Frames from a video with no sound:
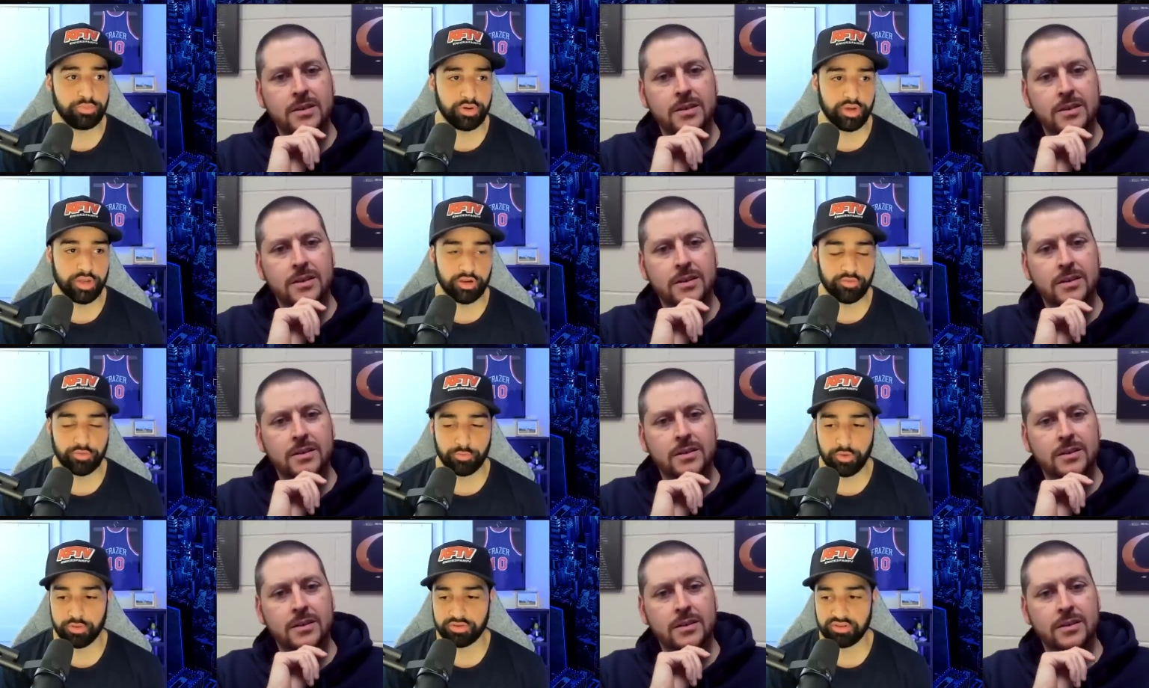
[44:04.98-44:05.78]
Speaker 1: player
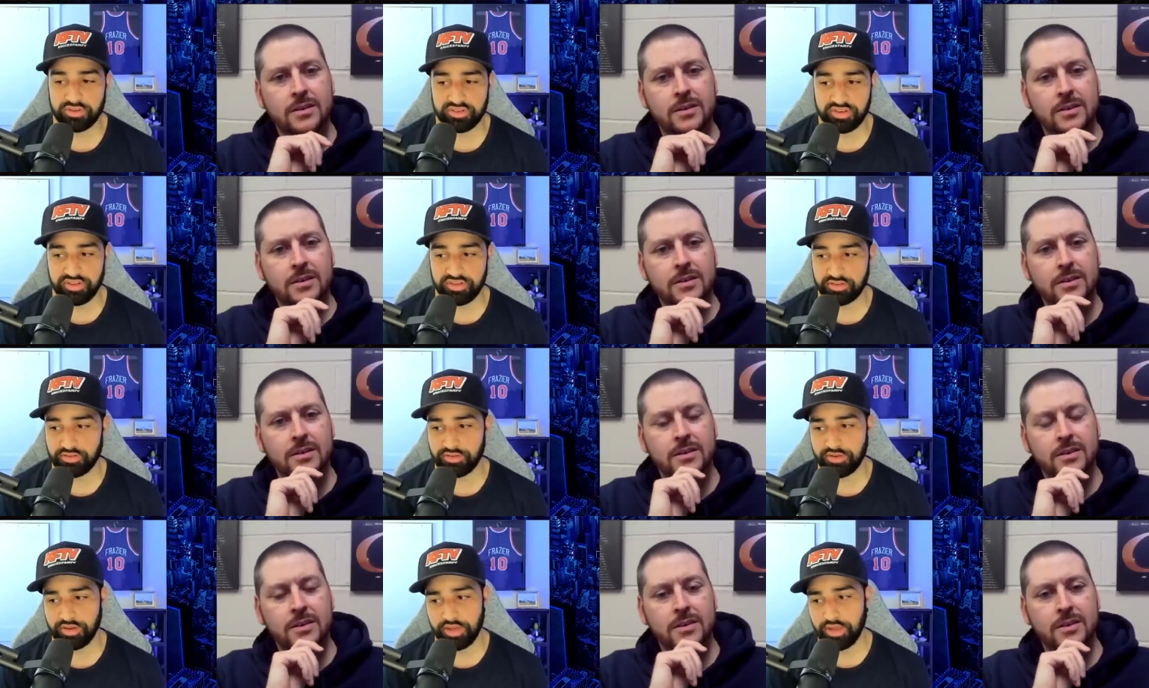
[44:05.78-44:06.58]
for most of the
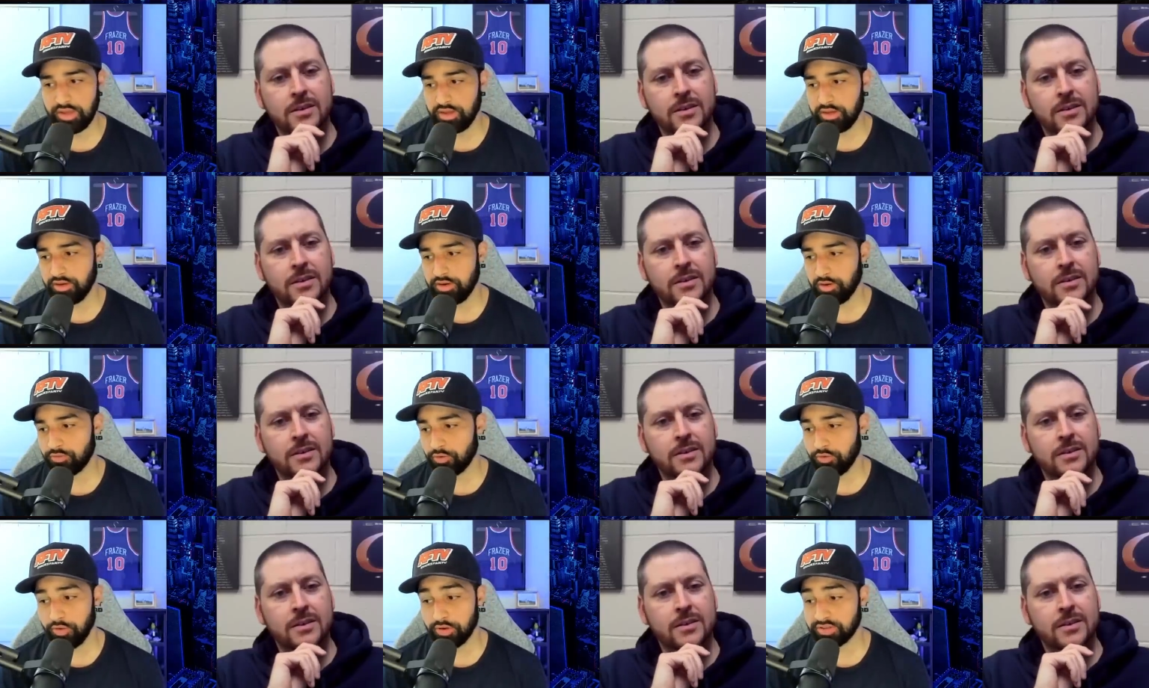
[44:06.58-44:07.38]
season, you know,
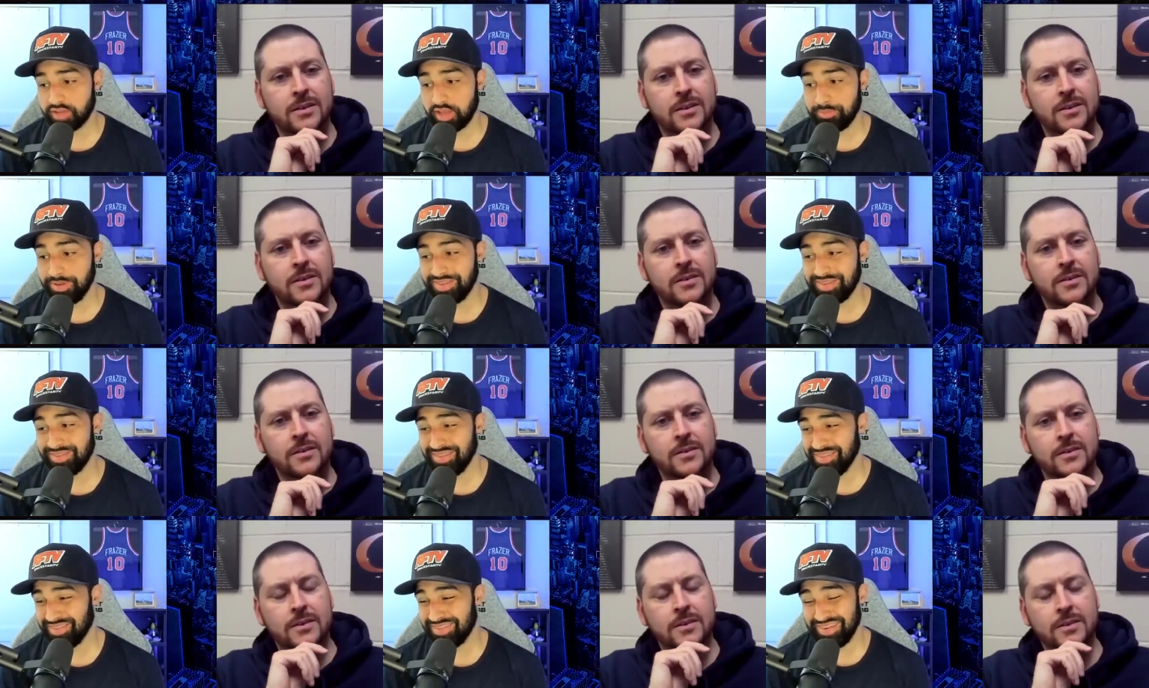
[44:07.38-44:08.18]
for a long time, he
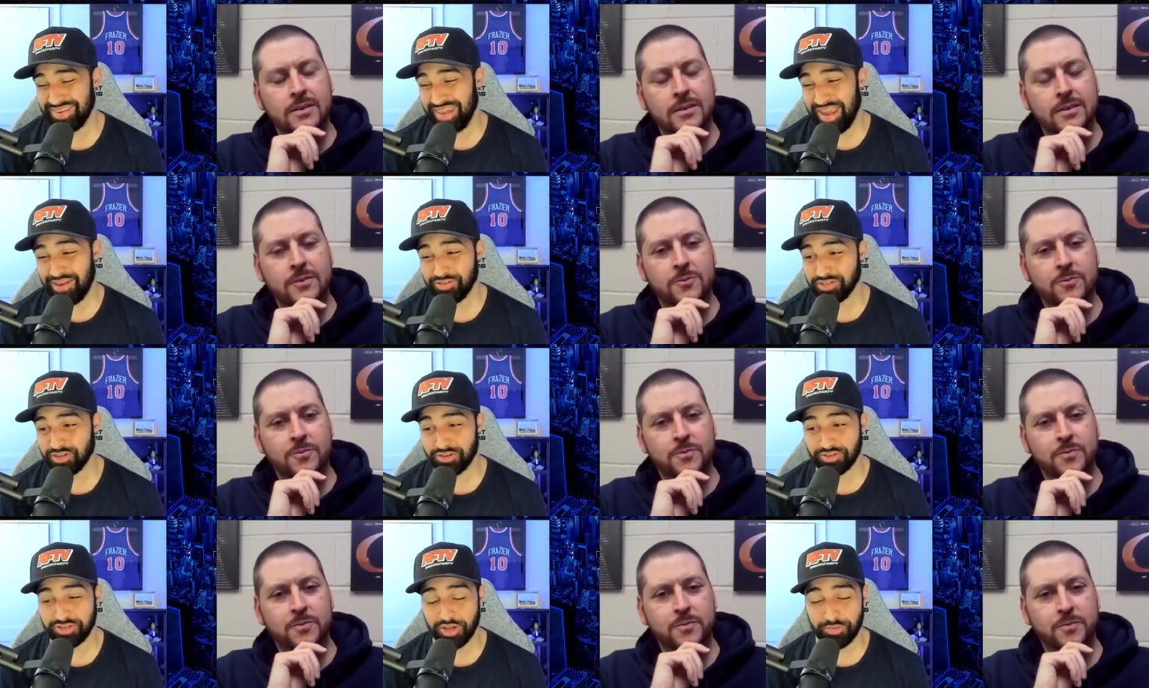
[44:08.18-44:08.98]
didn't average
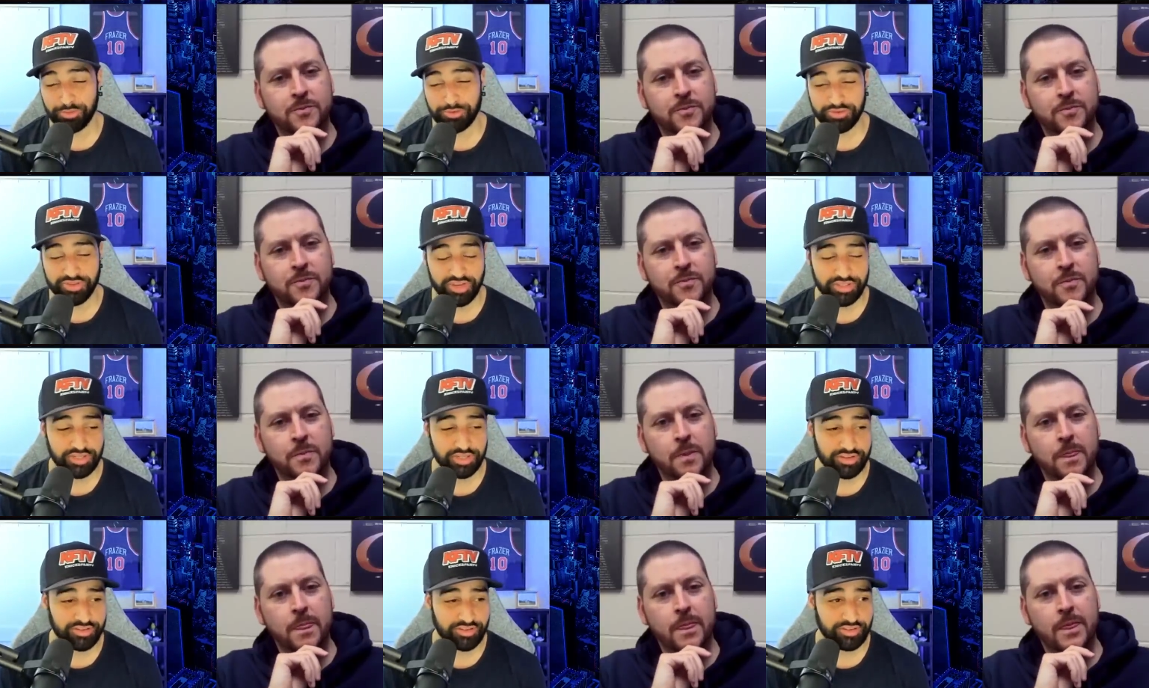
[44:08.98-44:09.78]
under double
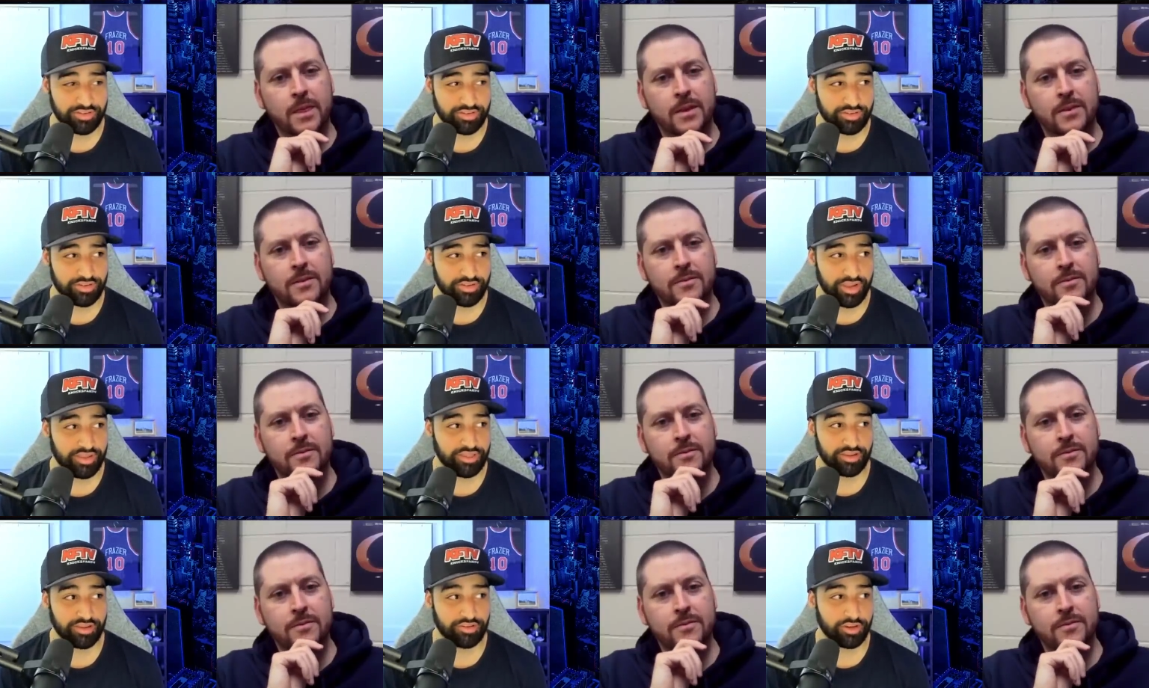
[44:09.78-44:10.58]
digits,
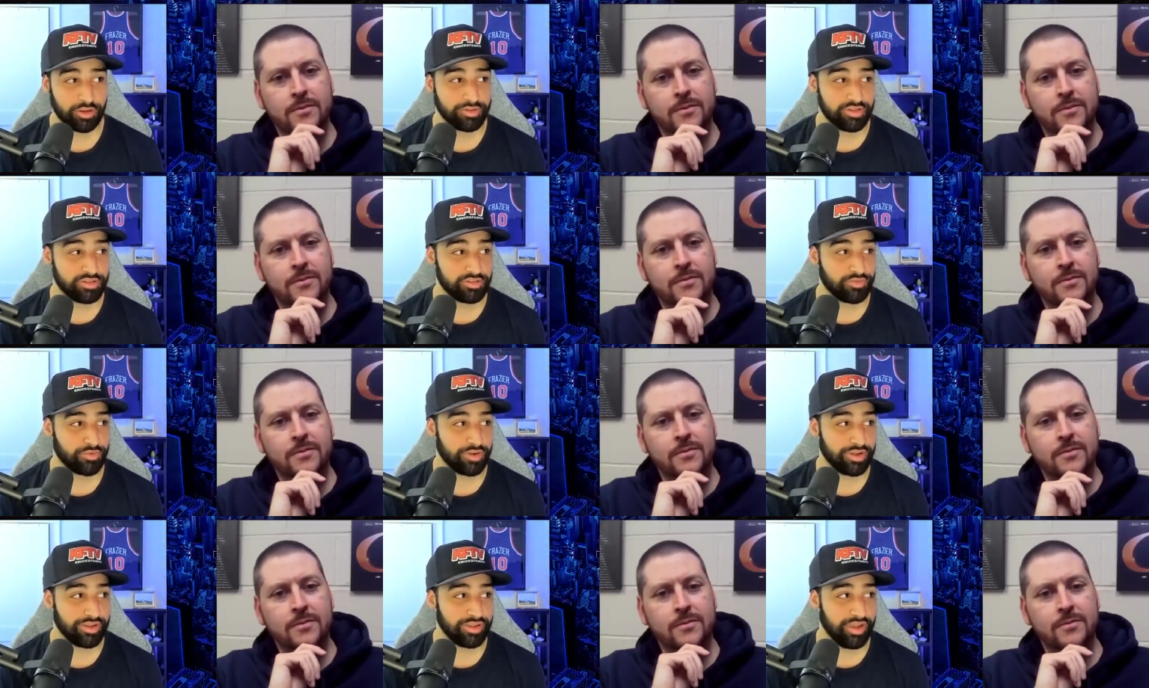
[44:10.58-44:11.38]
anything under double digits
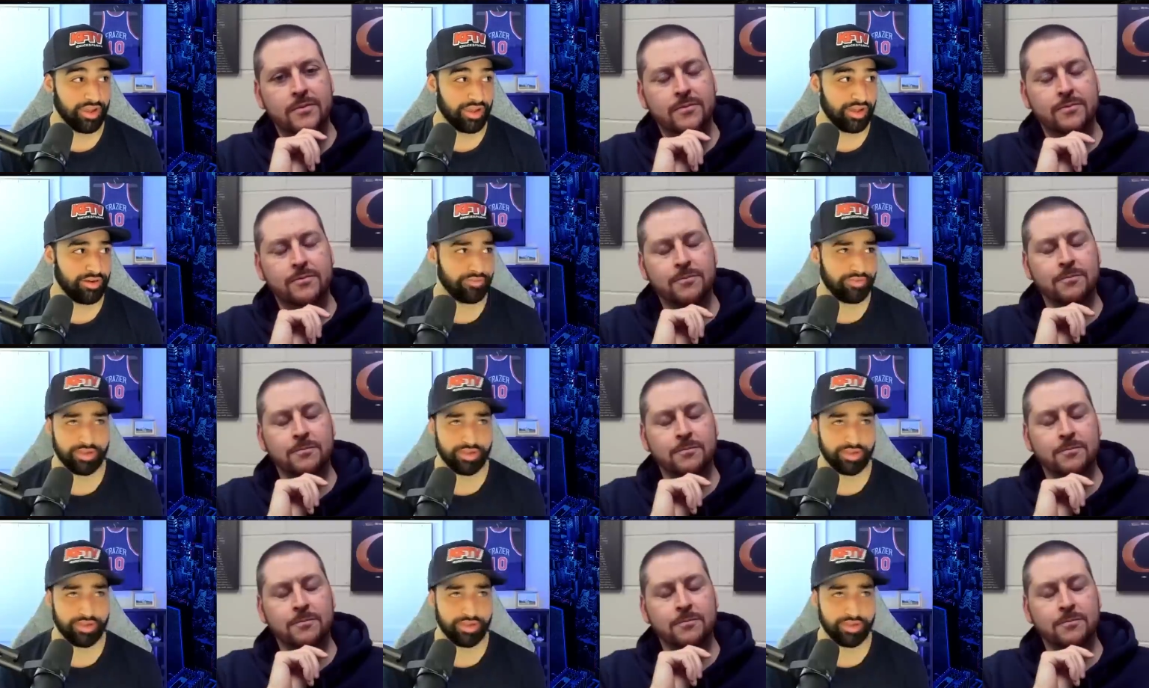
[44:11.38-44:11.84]
for like, mm.